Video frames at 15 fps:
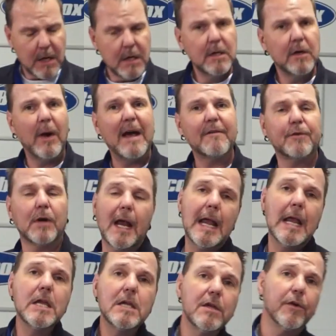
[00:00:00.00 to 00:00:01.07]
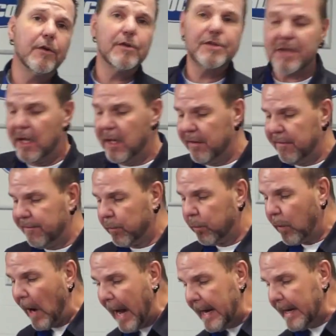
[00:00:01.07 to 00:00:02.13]
You know, after 8 years of
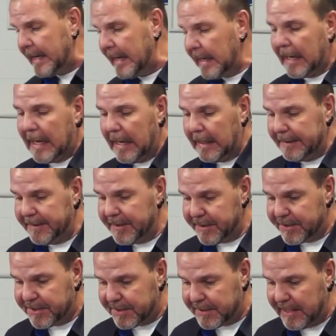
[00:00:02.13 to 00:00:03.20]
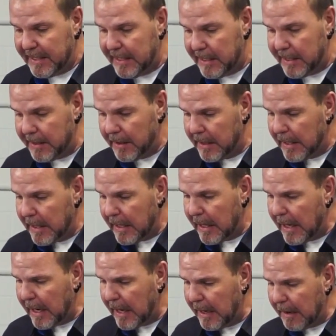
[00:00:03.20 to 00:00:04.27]
riding on this ski,
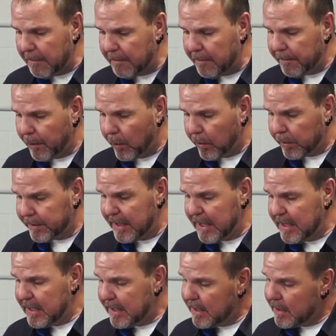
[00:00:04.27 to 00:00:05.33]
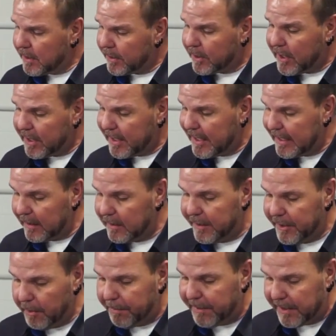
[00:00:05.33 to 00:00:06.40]
you're gonna get a
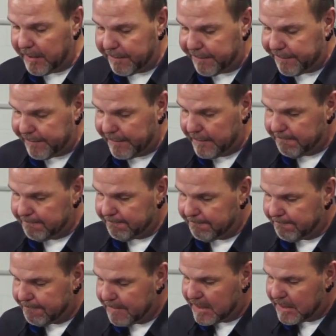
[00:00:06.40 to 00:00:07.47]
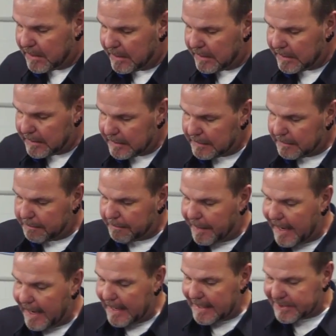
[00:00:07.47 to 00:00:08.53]
little bit of
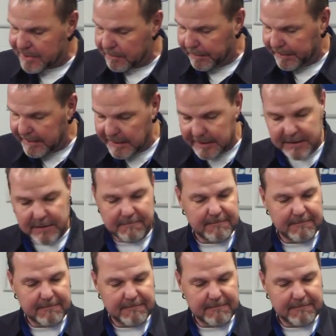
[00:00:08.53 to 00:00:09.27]
possibly